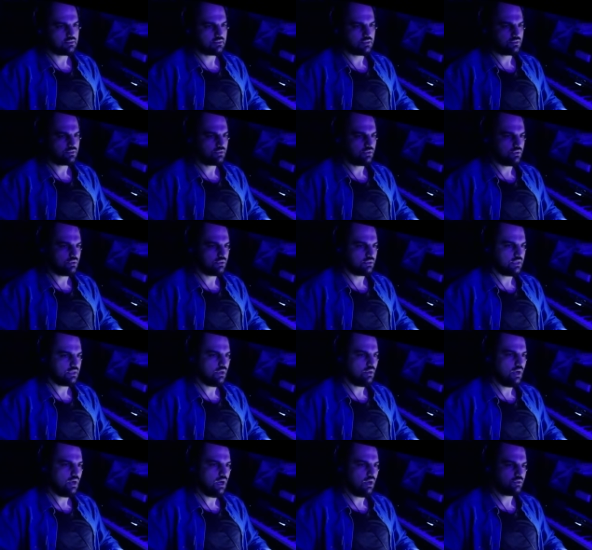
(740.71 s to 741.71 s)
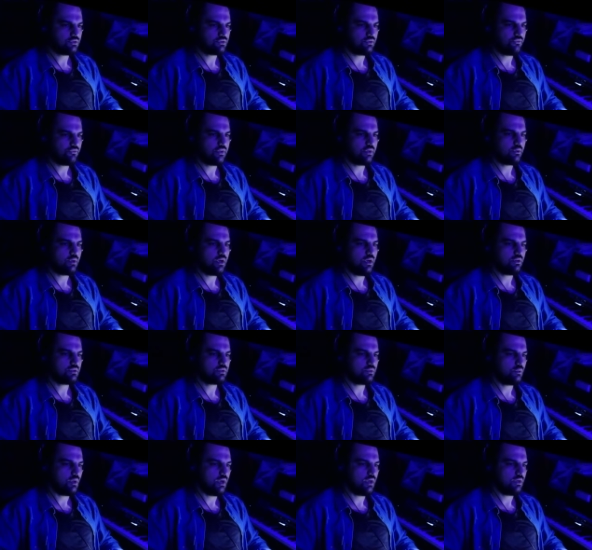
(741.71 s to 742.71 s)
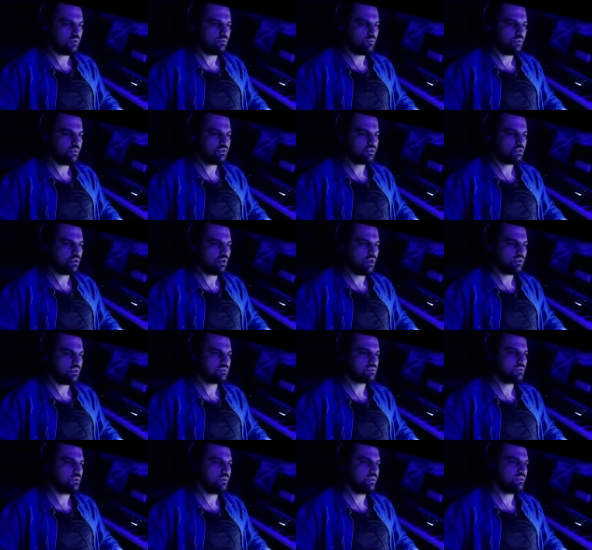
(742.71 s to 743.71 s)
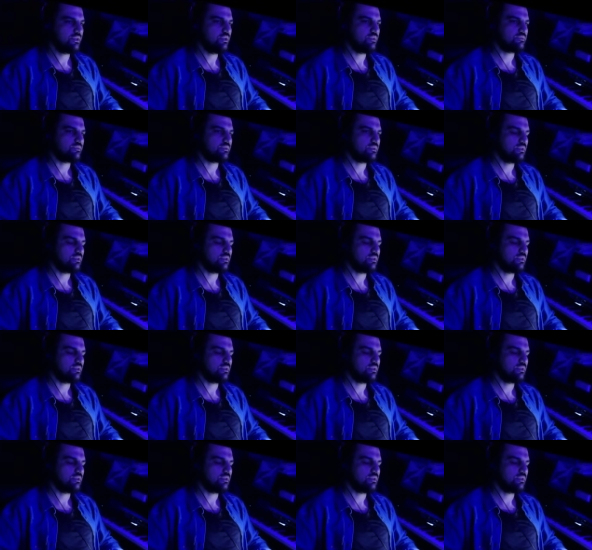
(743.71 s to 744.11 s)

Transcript: So now how to figure out which chord is going on?